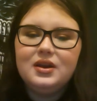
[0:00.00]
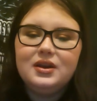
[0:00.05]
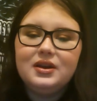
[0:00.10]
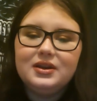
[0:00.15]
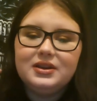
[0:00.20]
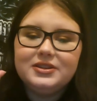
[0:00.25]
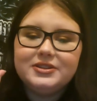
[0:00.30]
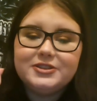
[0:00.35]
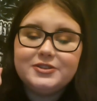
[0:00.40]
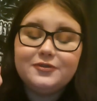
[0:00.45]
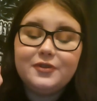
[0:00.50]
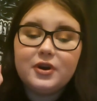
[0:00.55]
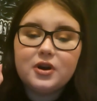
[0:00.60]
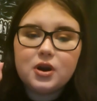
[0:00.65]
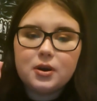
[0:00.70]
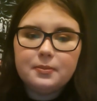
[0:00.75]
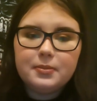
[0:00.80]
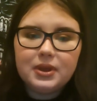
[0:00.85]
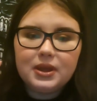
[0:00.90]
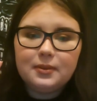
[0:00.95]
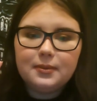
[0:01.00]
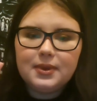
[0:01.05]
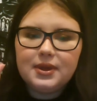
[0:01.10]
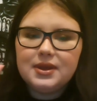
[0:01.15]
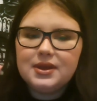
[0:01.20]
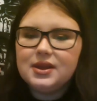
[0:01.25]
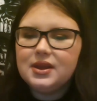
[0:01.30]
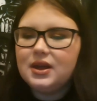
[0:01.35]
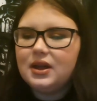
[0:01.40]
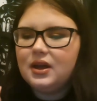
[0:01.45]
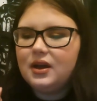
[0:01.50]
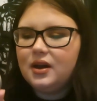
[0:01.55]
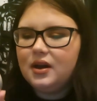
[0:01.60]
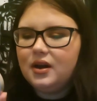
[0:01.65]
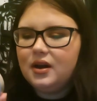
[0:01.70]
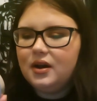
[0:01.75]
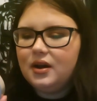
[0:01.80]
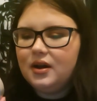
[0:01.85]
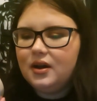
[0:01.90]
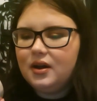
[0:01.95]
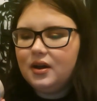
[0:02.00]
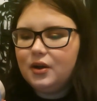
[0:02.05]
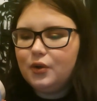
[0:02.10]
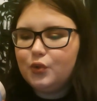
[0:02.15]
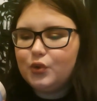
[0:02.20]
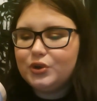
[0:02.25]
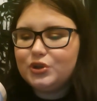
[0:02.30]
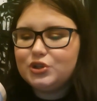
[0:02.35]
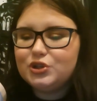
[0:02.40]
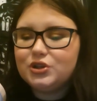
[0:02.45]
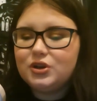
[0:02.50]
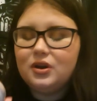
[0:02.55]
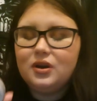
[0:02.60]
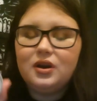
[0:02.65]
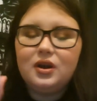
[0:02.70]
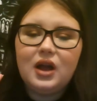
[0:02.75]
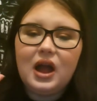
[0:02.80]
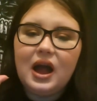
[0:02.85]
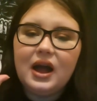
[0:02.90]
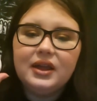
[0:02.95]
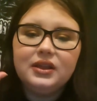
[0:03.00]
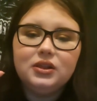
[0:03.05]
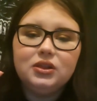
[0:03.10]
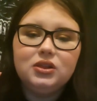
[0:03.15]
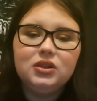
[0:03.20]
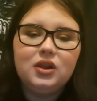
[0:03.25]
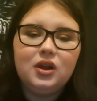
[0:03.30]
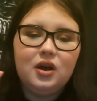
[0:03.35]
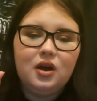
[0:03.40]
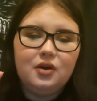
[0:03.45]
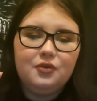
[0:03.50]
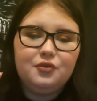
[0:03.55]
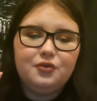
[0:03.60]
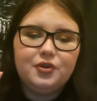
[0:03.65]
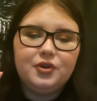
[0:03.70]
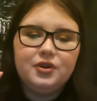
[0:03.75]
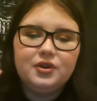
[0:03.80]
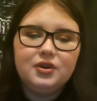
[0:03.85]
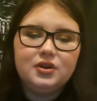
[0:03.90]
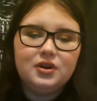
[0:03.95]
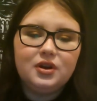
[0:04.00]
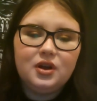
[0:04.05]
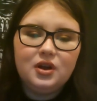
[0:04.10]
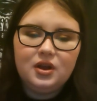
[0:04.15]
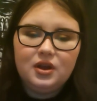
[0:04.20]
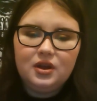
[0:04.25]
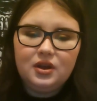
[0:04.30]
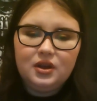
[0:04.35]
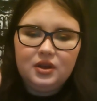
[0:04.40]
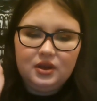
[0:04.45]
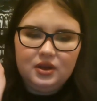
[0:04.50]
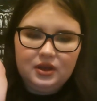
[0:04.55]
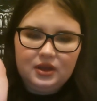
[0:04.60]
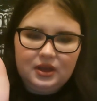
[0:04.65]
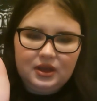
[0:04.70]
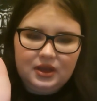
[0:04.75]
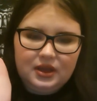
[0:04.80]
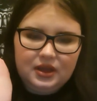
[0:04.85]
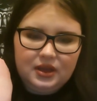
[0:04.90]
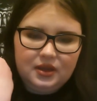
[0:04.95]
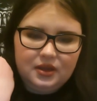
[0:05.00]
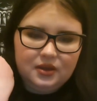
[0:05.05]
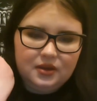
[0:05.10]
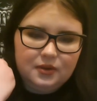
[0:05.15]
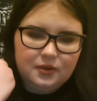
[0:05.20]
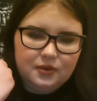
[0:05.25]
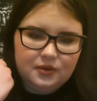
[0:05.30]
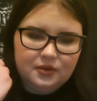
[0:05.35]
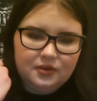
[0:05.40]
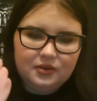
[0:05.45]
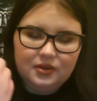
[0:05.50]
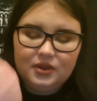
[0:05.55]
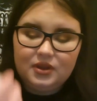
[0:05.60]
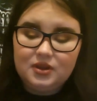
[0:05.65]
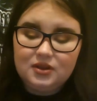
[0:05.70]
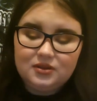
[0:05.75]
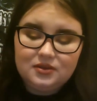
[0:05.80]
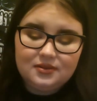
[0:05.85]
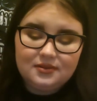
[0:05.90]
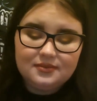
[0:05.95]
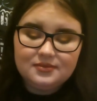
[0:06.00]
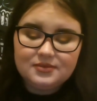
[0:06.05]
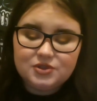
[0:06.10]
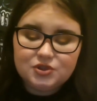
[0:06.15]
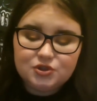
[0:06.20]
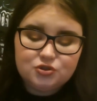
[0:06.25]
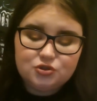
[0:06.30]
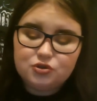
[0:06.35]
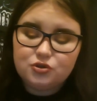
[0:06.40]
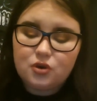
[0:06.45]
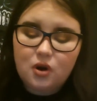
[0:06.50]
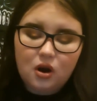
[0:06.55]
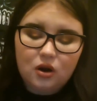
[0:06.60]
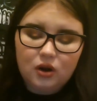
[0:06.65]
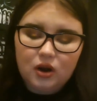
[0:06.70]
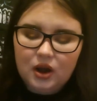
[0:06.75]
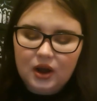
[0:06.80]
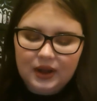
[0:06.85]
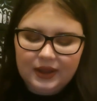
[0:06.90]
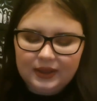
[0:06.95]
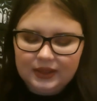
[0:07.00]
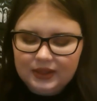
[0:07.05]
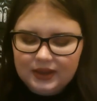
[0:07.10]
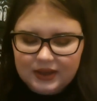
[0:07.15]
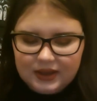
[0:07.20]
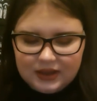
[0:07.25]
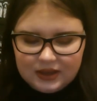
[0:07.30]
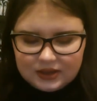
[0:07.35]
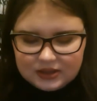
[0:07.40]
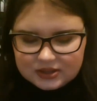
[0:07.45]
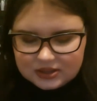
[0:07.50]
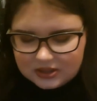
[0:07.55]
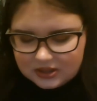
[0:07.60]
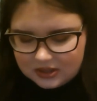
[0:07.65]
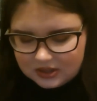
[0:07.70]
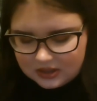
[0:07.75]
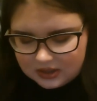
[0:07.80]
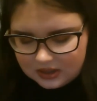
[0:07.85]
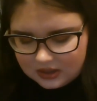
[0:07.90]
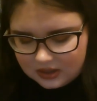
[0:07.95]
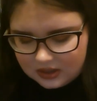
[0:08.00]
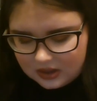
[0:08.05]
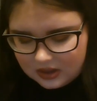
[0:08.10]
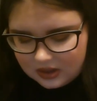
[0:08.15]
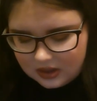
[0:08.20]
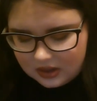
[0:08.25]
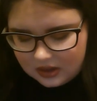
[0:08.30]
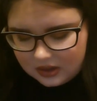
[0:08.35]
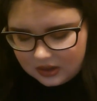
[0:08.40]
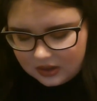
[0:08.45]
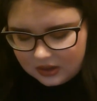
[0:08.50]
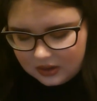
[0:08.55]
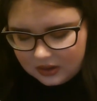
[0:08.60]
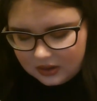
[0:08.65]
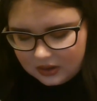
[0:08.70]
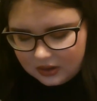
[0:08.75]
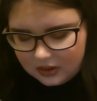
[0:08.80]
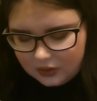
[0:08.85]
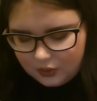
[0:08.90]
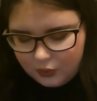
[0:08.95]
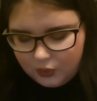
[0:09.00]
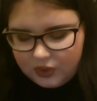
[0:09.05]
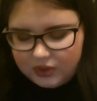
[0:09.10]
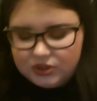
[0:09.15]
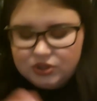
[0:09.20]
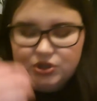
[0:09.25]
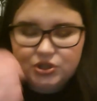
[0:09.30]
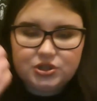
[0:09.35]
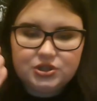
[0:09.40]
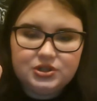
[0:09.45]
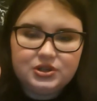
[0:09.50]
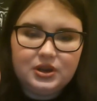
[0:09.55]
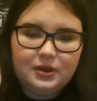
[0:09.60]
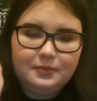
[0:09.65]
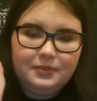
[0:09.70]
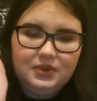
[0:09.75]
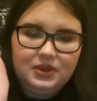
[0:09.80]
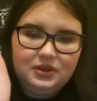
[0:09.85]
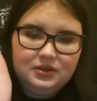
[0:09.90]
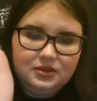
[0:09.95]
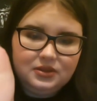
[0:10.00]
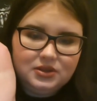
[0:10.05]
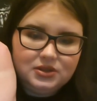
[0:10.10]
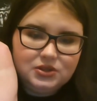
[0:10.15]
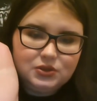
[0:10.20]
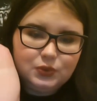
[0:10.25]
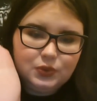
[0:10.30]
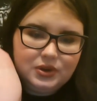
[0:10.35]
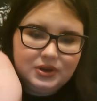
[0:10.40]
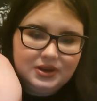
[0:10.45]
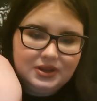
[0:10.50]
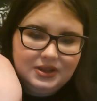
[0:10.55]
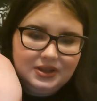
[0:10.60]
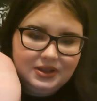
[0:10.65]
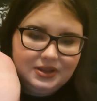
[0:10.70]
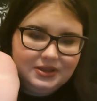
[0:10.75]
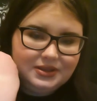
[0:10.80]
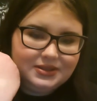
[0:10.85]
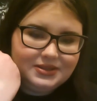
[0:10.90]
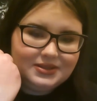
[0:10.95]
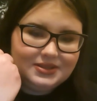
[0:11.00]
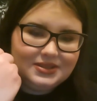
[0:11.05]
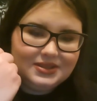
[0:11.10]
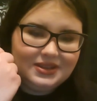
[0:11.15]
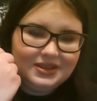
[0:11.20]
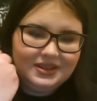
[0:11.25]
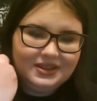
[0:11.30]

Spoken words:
it's very beaming, which I love a strong highlight, which I mean this one is,